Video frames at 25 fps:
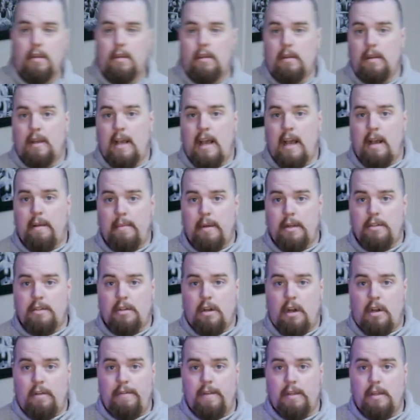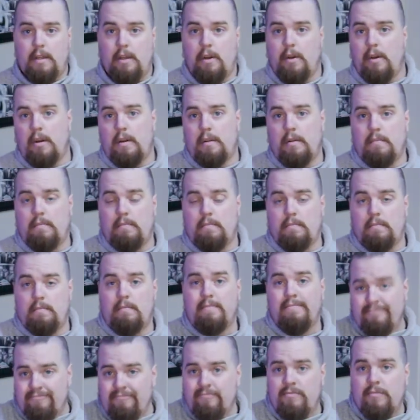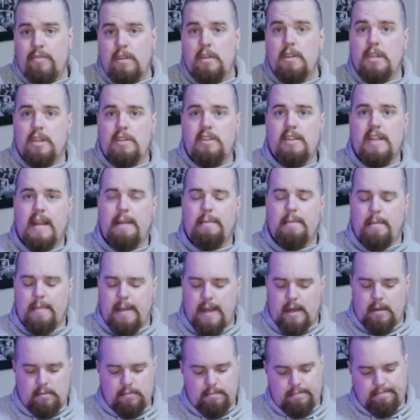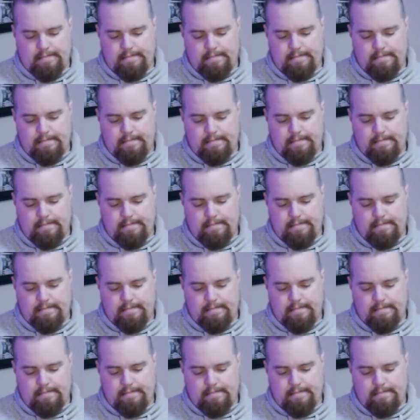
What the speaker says: How much coffee liqueur? The same amount.